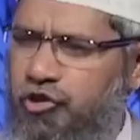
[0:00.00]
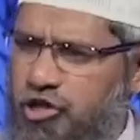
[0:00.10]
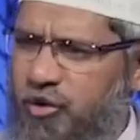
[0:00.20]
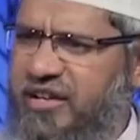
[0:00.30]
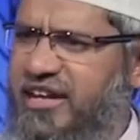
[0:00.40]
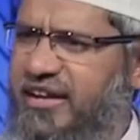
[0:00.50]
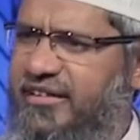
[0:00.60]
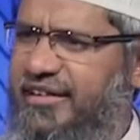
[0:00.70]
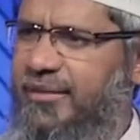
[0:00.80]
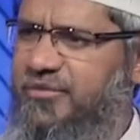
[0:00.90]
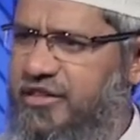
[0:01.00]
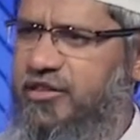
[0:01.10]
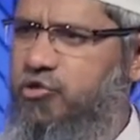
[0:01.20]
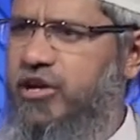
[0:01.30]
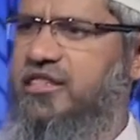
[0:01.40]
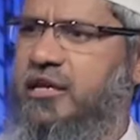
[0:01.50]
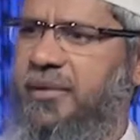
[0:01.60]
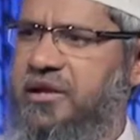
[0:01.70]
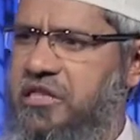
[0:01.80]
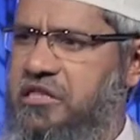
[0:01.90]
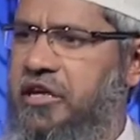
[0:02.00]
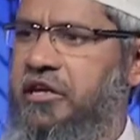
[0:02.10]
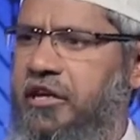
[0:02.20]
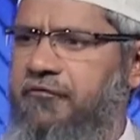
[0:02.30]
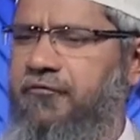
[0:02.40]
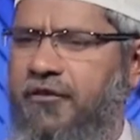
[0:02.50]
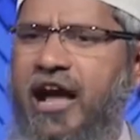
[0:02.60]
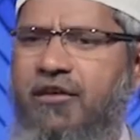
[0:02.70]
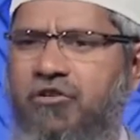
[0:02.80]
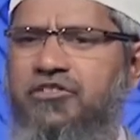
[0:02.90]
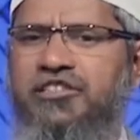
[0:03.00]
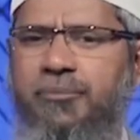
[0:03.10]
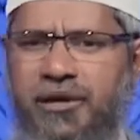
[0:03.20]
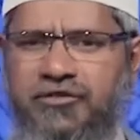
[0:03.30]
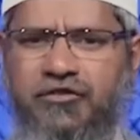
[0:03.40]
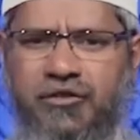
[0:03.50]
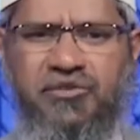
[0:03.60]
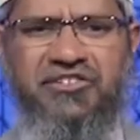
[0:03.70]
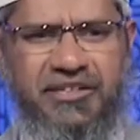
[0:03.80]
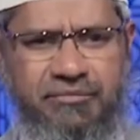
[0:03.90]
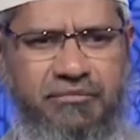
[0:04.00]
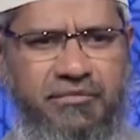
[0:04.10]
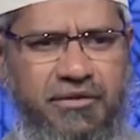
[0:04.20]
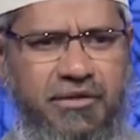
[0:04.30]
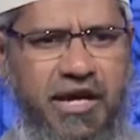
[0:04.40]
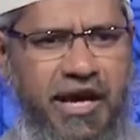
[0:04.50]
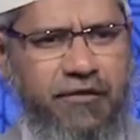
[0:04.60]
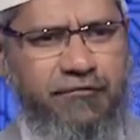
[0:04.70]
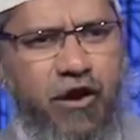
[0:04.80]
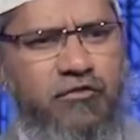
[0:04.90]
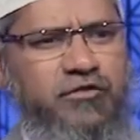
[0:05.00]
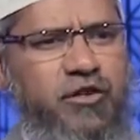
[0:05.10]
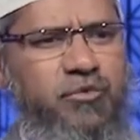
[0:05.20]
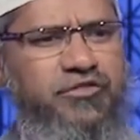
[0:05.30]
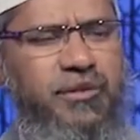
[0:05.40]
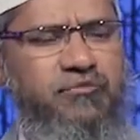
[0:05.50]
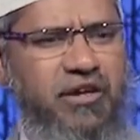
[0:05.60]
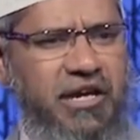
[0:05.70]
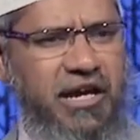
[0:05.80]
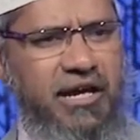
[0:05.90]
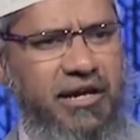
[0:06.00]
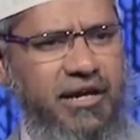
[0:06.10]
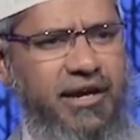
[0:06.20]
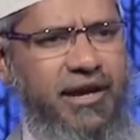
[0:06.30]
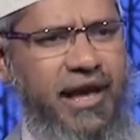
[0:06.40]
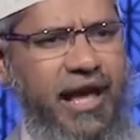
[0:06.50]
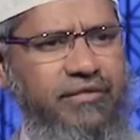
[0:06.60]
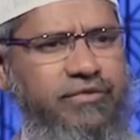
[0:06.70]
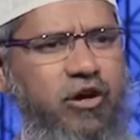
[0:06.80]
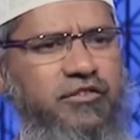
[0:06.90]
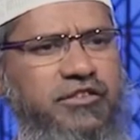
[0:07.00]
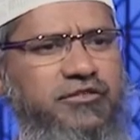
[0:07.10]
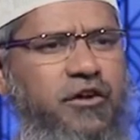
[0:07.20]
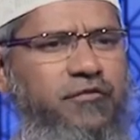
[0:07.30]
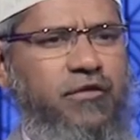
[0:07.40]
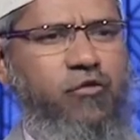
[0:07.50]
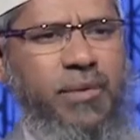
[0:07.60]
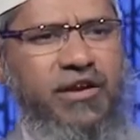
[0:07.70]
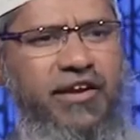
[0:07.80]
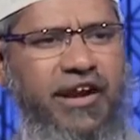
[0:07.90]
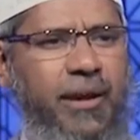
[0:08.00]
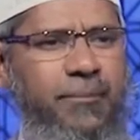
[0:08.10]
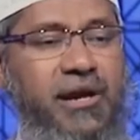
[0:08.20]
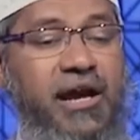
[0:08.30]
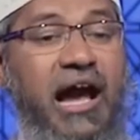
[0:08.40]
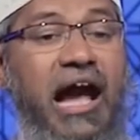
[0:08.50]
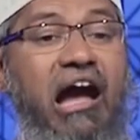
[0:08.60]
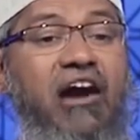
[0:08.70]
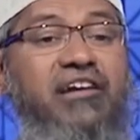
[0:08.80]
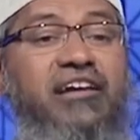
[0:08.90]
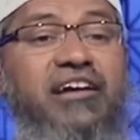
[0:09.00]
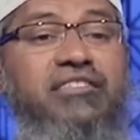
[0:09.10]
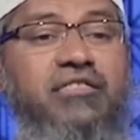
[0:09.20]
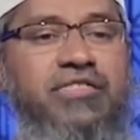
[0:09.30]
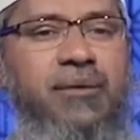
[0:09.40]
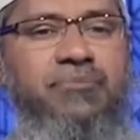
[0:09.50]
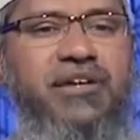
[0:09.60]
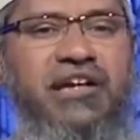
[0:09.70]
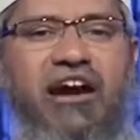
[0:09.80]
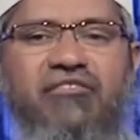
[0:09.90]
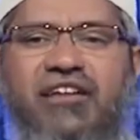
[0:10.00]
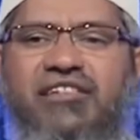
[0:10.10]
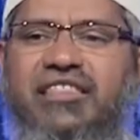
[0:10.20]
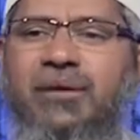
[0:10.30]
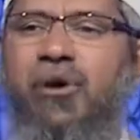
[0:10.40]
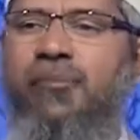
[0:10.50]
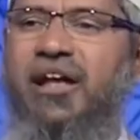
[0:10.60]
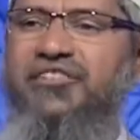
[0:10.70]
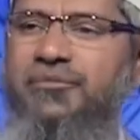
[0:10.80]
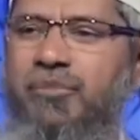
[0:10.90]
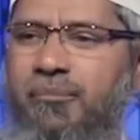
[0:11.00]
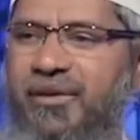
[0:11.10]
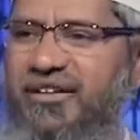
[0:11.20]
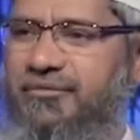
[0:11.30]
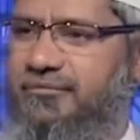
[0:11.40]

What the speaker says: So during question answer time, this Hindu gets up and says that if I was in the place of the Muslim, and if thousands of Muslims were killed and thousands of women were raped, I would have done the same thing. I would have done the bomb blast in Bombay.